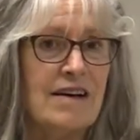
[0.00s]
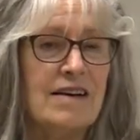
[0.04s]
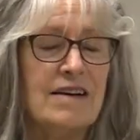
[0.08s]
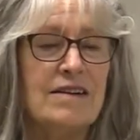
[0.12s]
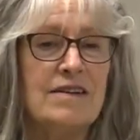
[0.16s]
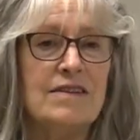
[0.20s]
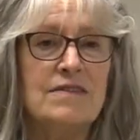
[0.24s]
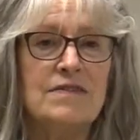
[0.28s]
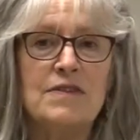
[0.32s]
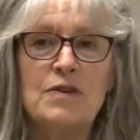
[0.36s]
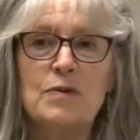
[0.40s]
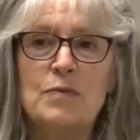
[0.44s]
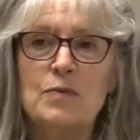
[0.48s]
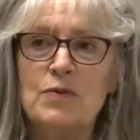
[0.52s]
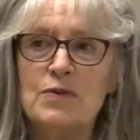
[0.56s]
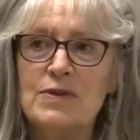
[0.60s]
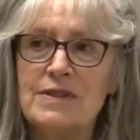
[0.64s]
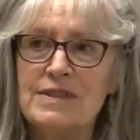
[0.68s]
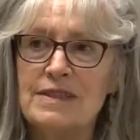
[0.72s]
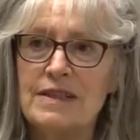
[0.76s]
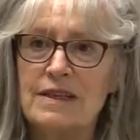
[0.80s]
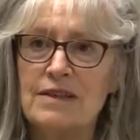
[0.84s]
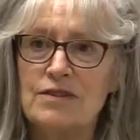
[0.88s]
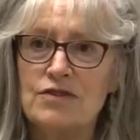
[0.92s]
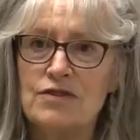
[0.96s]
of the
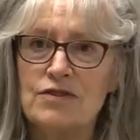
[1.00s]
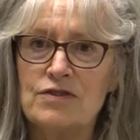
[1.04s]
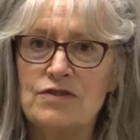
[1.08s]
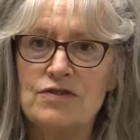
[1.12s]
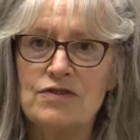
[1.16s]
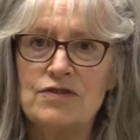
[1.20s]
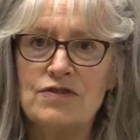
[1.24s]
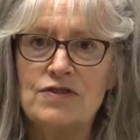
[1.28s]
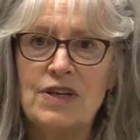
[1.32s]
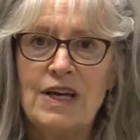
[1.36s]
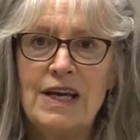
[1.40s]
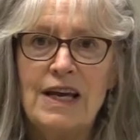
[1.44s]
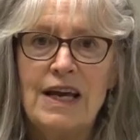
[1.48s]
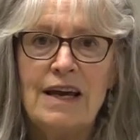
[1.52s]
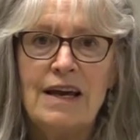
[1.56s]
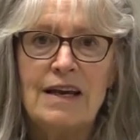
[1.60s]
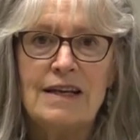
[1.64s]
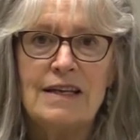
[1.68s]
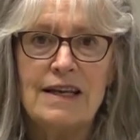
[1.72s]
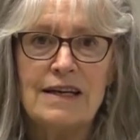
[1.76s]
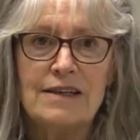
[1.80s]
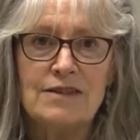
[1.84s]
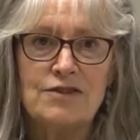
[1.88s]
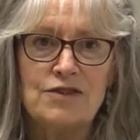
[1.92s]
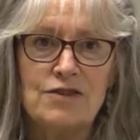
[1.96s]
presenters,
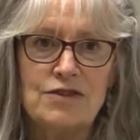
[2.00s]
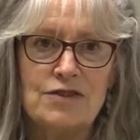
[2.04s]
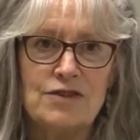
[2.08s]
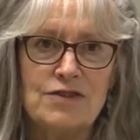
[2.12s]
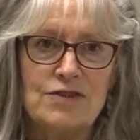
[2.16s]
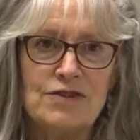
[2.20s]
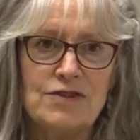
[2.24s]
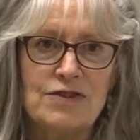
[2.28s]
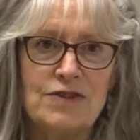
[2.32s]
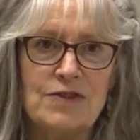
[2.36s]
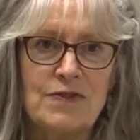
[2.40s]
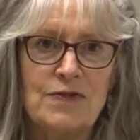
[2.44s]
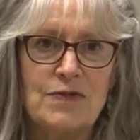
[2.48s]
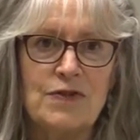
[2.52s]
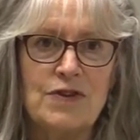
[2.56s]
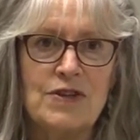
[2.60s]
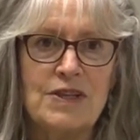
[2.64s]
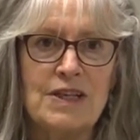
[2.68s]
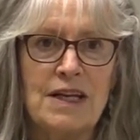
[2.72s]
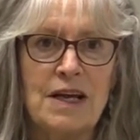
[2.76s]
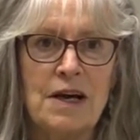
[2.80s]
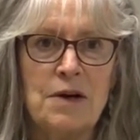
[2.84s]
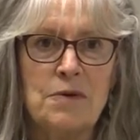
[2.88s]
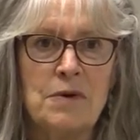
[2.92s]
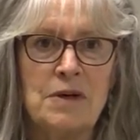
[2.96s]
lecturers for
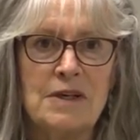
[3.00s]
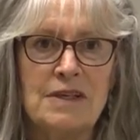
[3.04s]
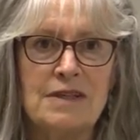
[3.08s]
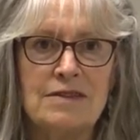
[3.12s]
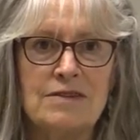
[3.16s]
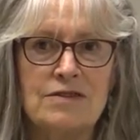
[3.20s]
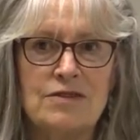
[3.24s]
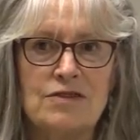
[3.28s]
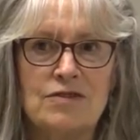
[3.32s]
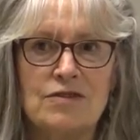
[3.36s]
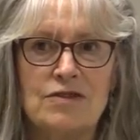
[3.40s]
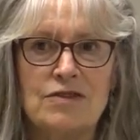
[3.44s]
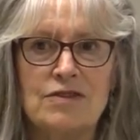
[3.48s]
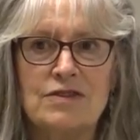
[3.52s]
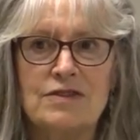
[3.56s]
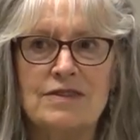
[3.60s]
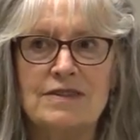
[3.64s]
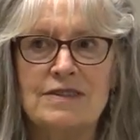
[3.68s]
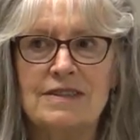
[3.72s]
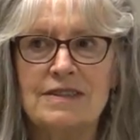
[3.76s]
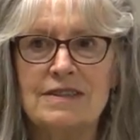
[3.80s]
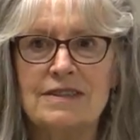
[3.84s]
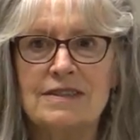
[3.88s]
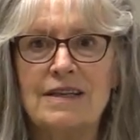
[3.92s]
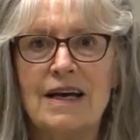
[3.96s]
the Niwot Historical
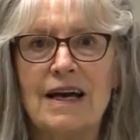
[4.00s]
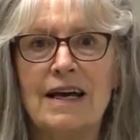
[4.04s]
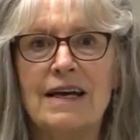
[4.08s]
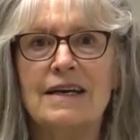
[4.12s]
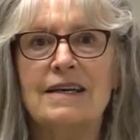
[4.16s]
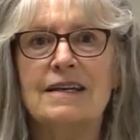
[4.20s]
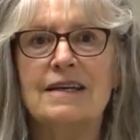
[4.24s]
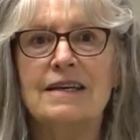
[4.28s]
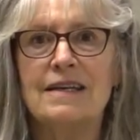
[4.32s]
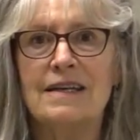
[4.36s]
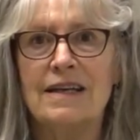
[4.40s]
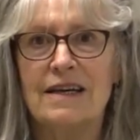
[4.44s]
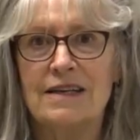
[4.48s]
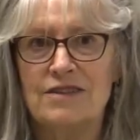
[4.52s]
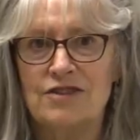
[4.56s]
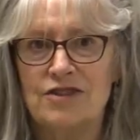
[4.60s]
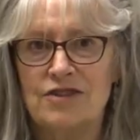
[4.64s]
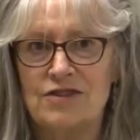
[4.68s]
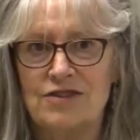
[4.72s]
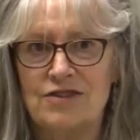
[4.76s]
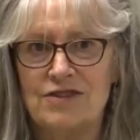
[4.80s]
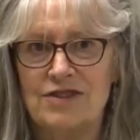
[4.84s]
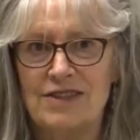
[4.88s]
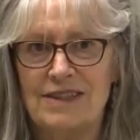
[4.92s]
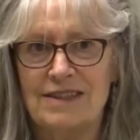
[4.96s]
Society
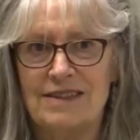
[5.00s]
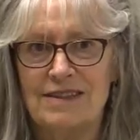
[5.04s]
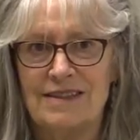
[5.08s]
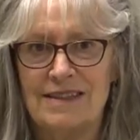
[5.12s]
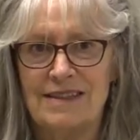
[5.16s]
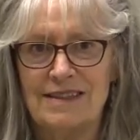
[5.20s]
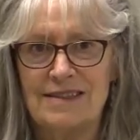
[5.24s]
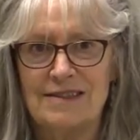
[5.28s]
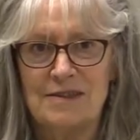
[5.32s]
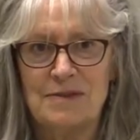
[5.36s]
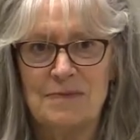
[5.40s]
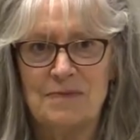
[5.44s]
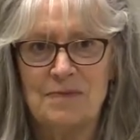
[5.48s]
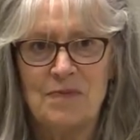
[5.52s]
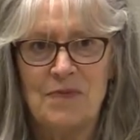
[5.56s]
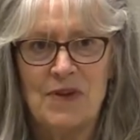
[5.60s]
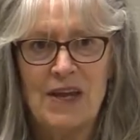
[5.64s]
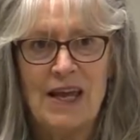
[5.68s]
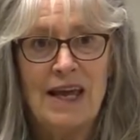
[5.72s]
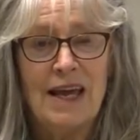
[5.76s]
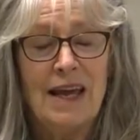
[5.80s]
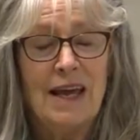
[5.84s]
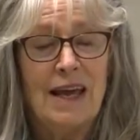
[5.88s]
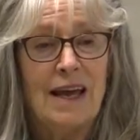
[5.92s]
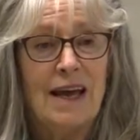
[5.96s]
lecture series,
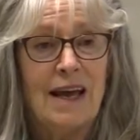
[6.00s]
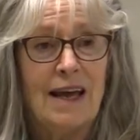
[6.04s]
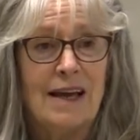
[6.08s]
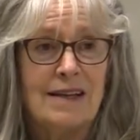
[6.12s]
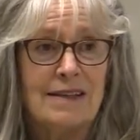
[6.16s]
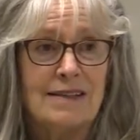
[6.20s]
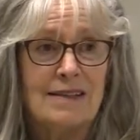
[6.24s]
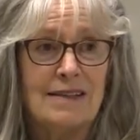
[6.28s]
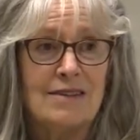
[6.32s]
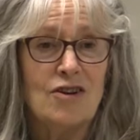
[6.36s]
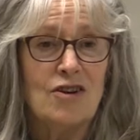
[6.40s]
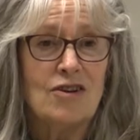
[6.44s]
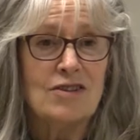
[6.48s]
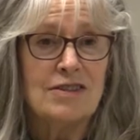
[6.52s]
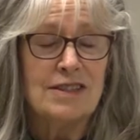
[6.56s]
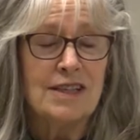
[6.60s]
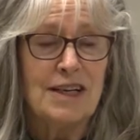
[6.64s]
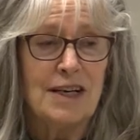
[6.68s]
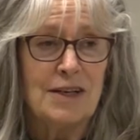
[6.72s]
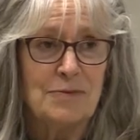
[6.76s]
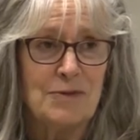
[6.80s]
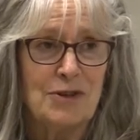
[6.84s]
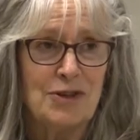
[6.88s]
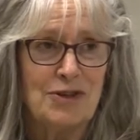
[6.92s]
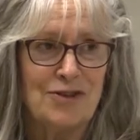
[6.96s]
long
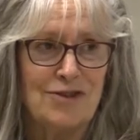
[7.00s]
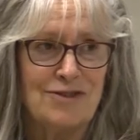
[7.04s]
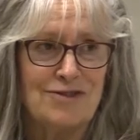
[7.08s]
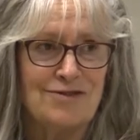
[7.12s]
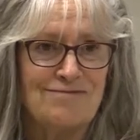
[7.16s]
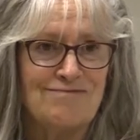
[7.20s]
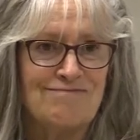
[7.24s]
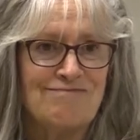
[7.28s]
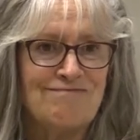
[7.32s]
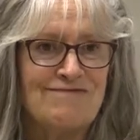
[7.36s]
time ago.